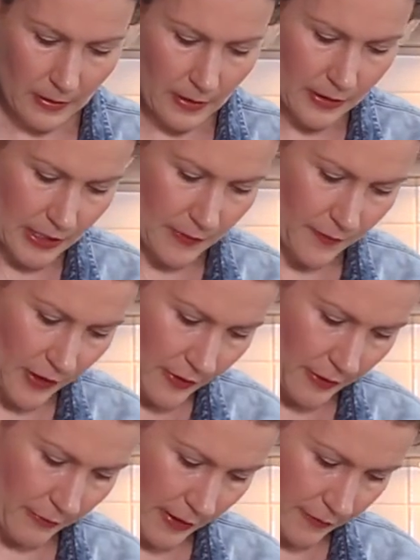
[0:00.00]
and just
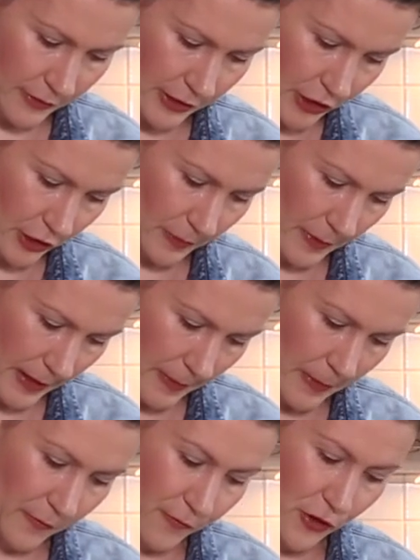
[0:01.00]
very roughly chop
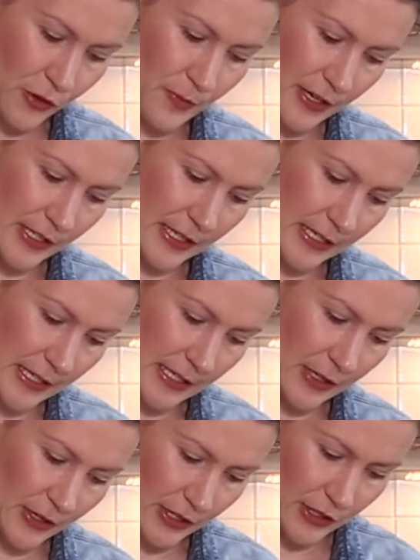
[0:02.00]
that. The food processor is
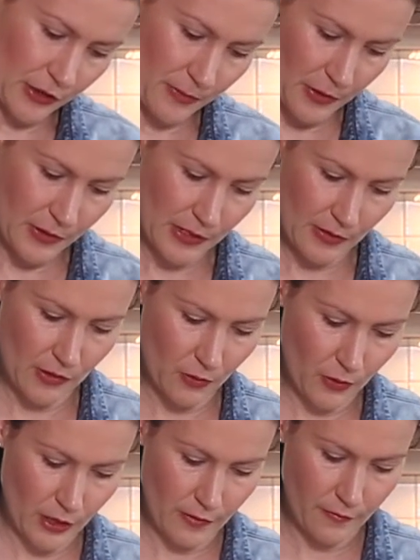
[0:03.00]
going to do most of the
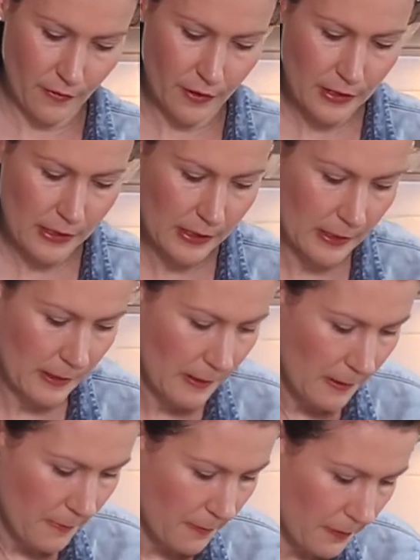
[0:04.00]
work for us.
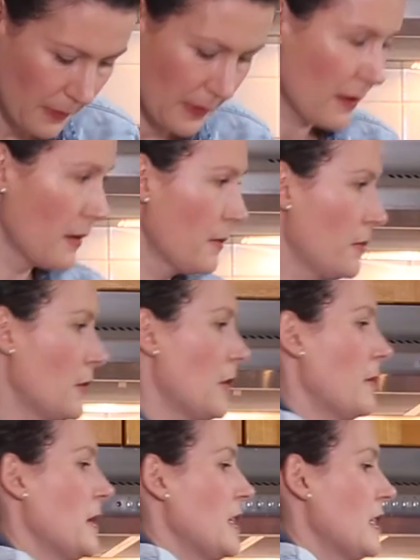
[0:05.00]
Put
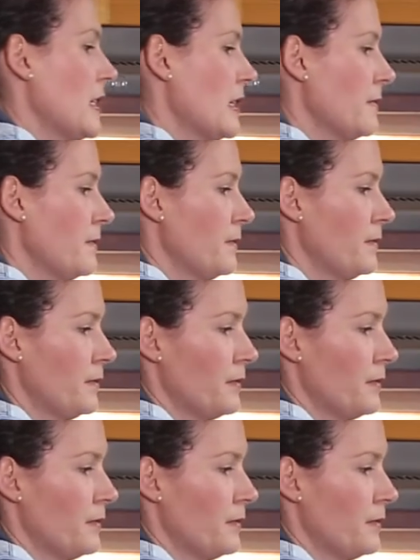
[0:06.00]
the mint in.